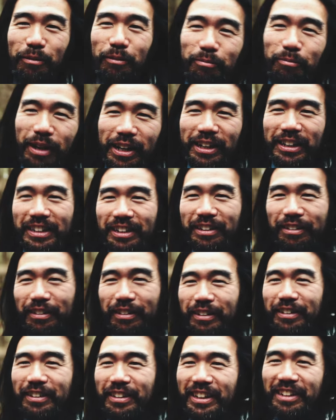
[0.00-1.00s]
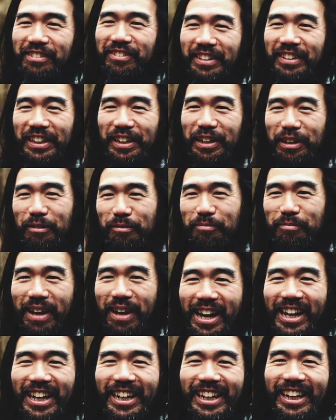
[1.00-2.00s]
my lovely
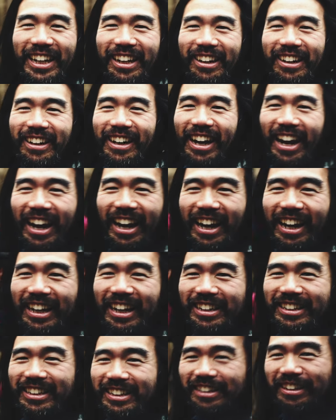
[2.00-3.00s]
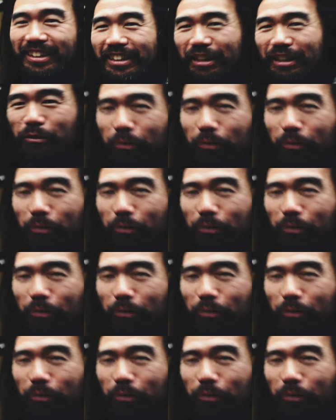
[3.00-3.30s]
Meg here and the